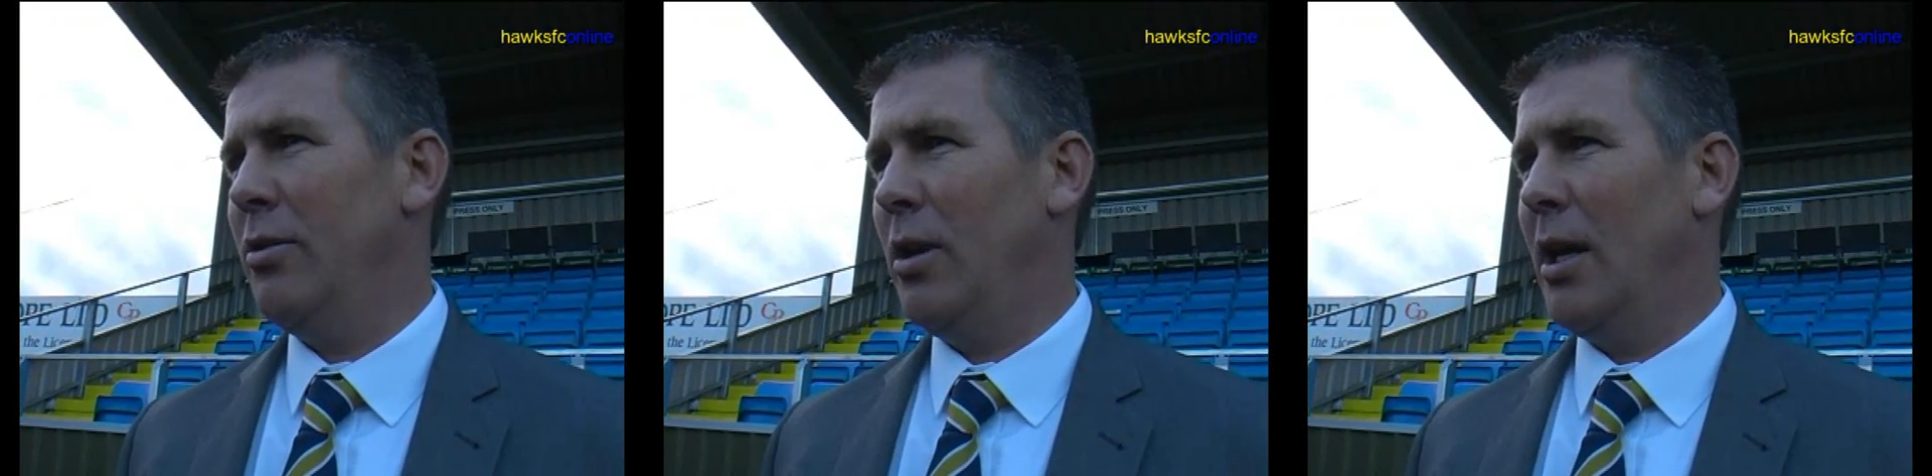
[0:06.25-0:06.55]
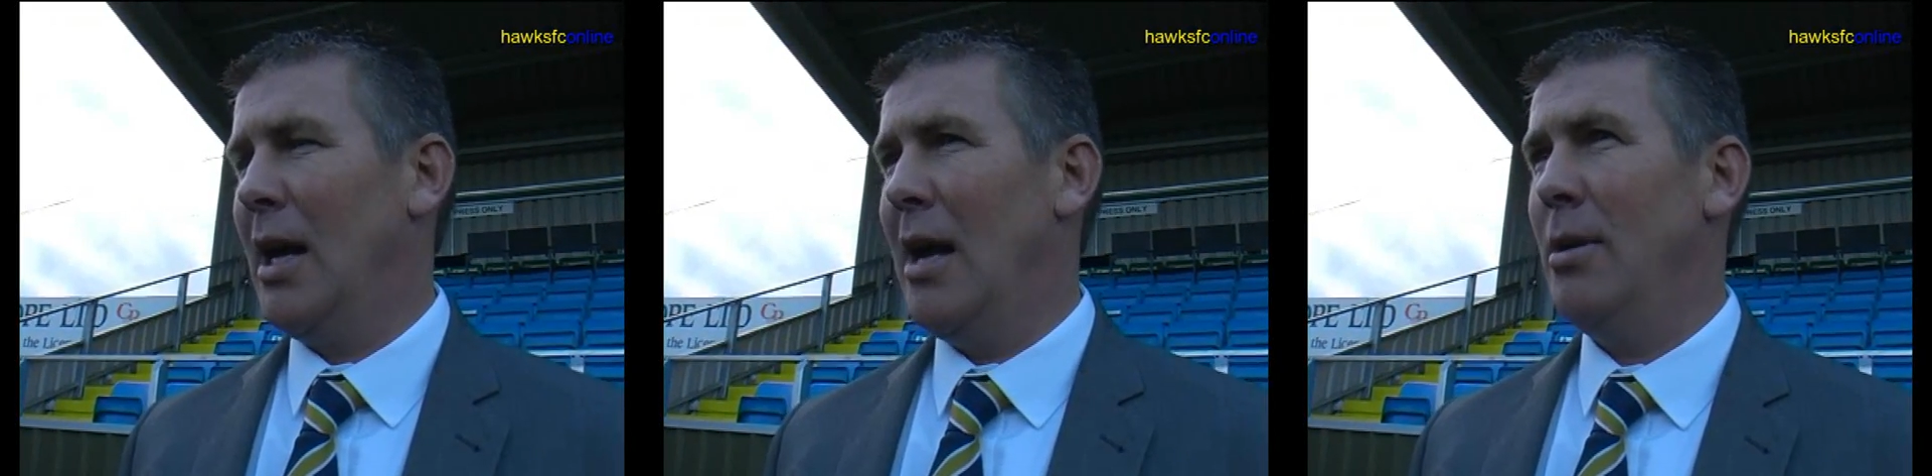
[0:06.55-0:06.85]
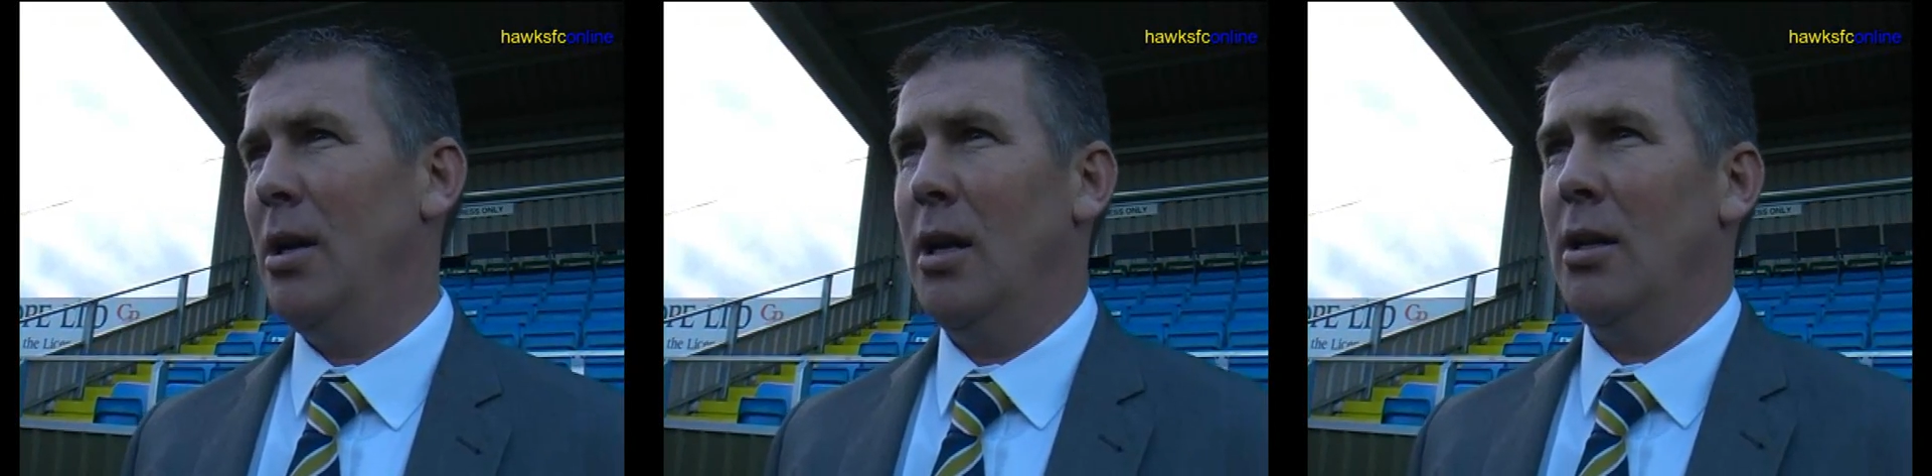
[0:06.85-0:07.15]
I thought they came
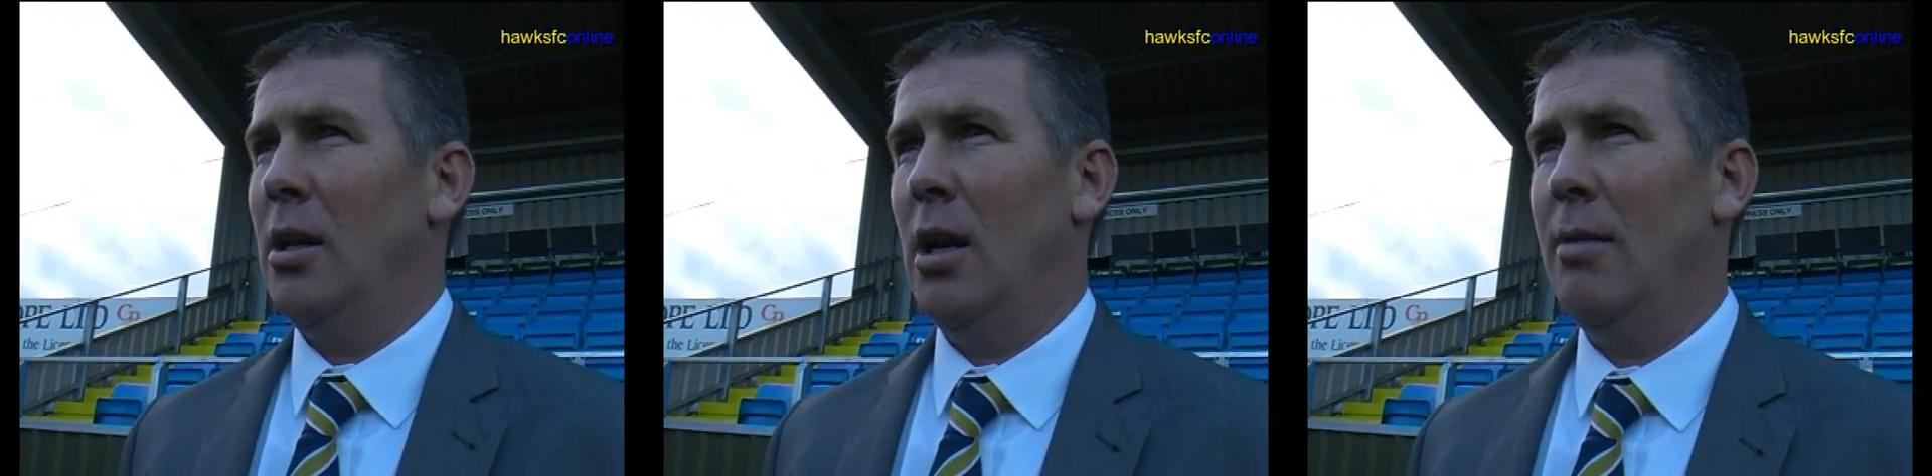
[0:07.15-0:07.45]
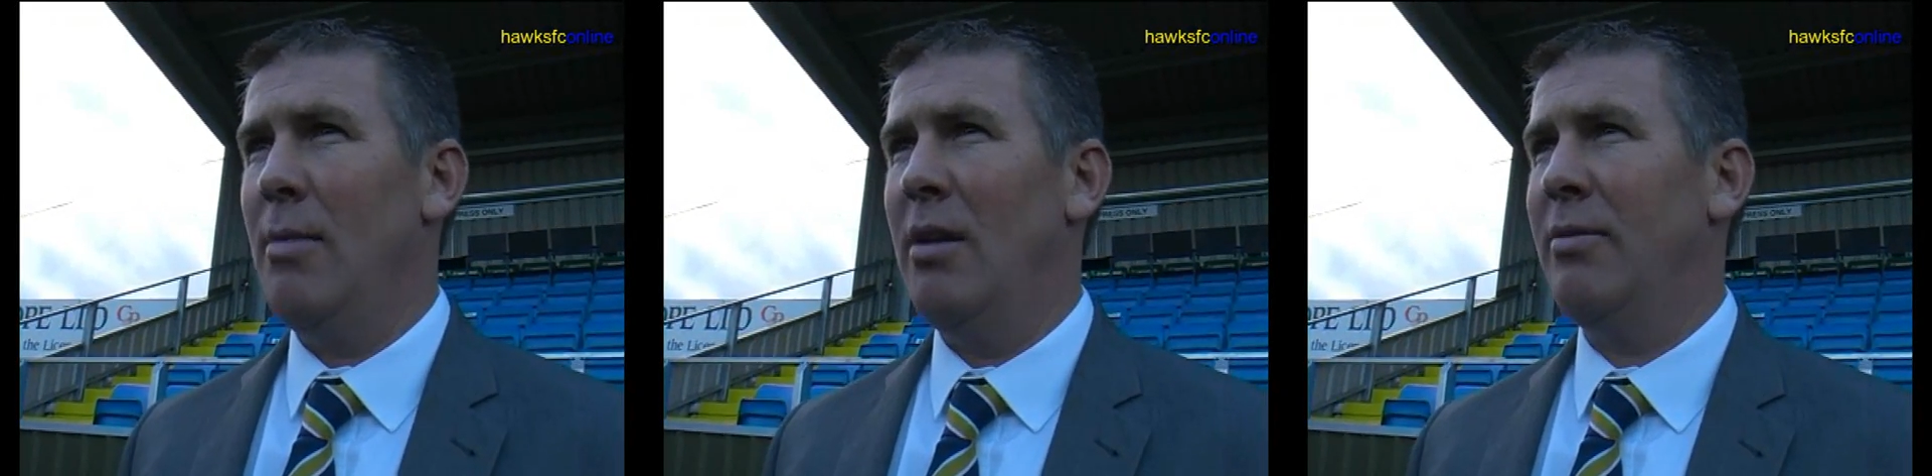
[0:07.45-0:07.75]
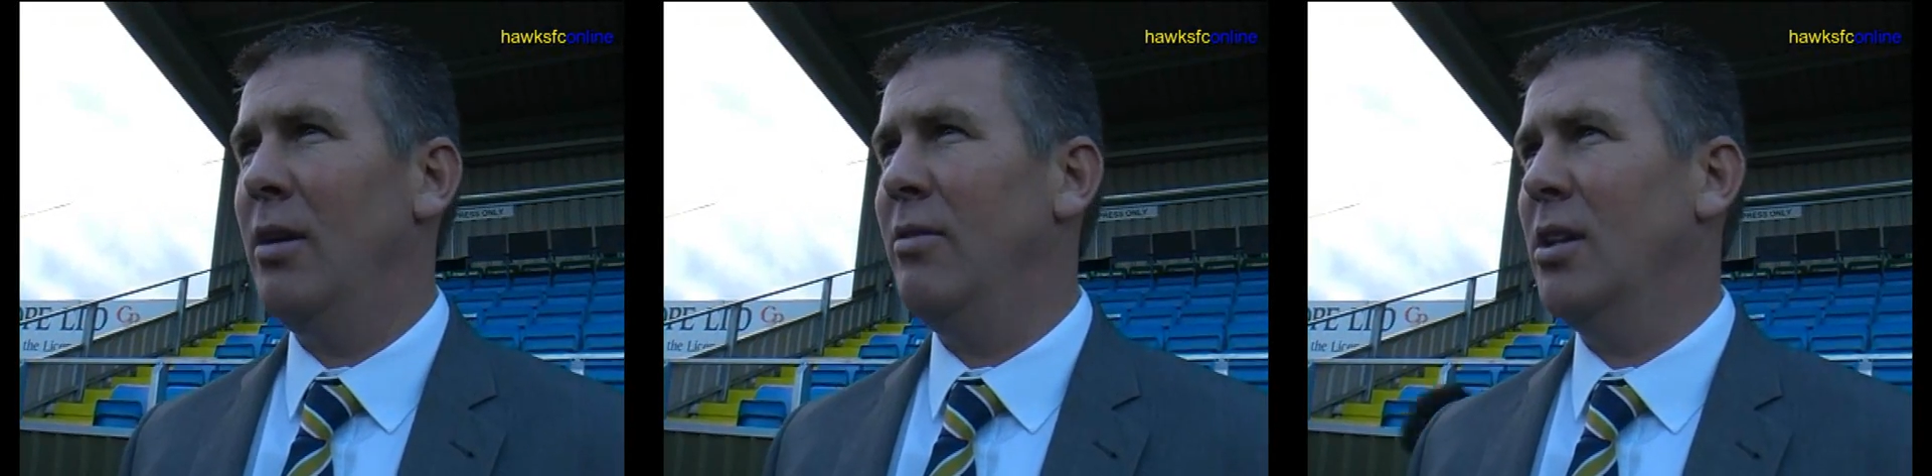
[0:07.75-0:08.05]
in, you know, they made it
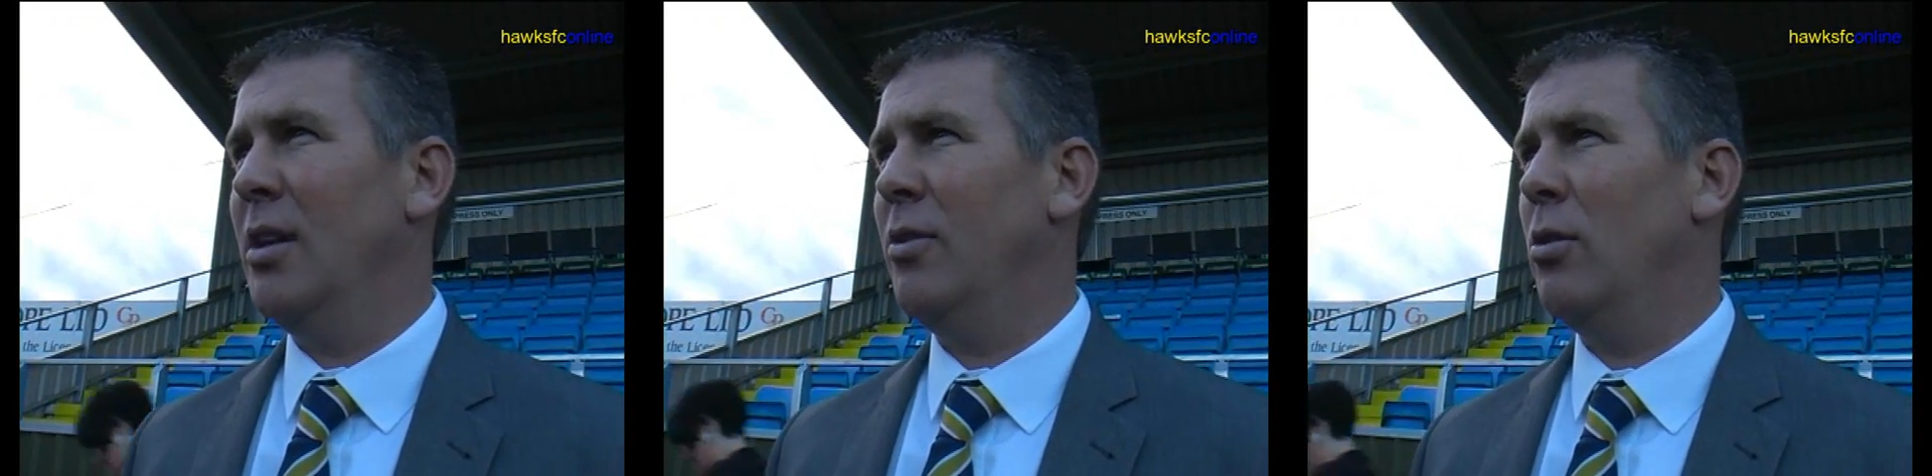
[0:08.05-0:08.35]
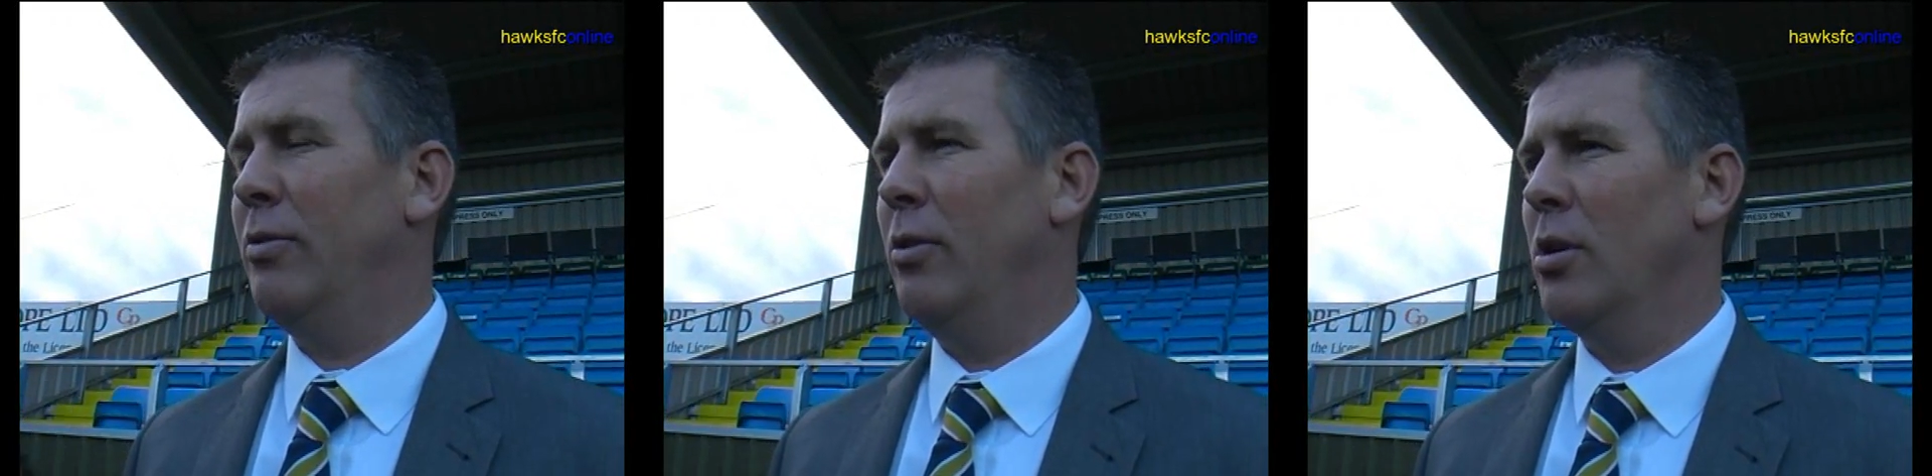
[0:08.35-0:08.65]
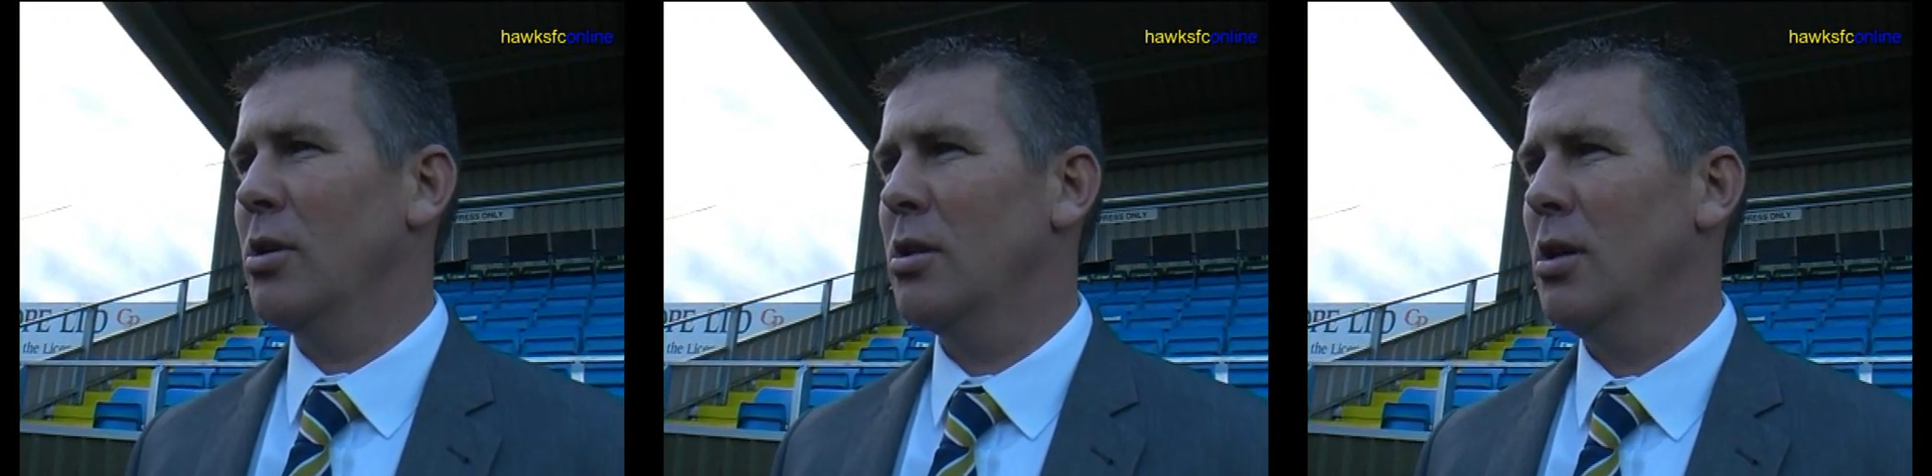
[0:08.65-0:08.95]
very, very difficult for
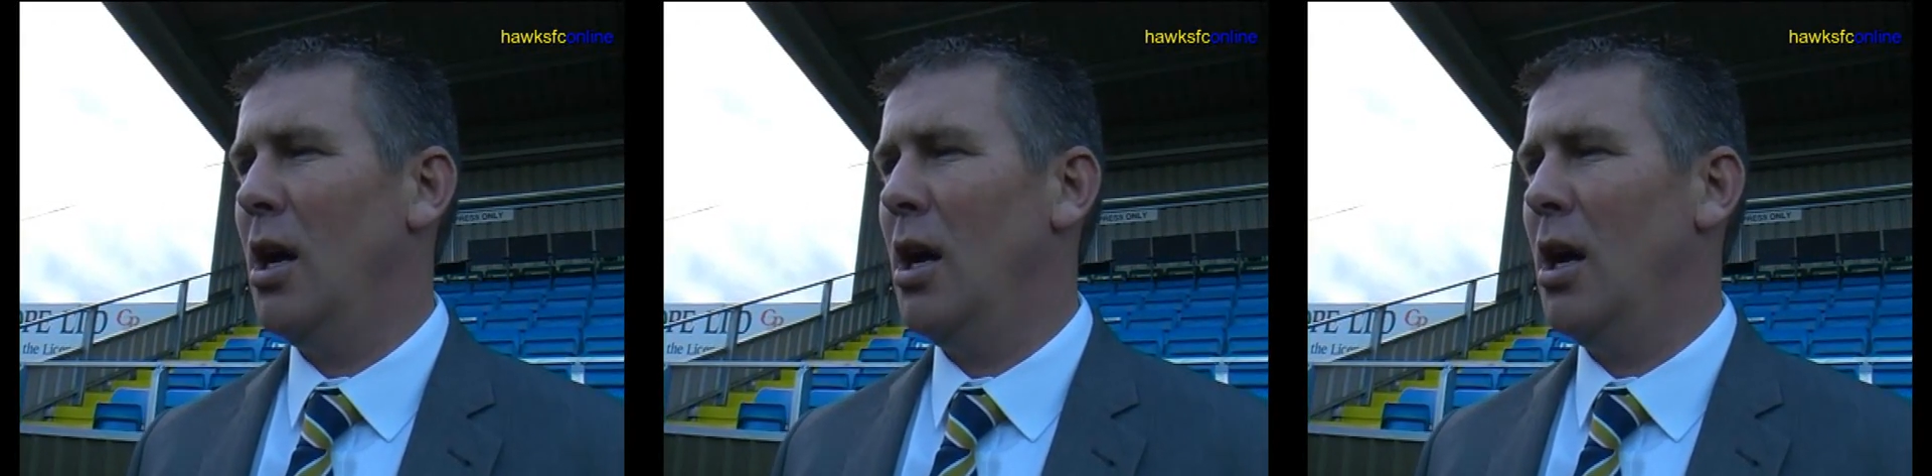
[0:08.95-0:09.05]
us.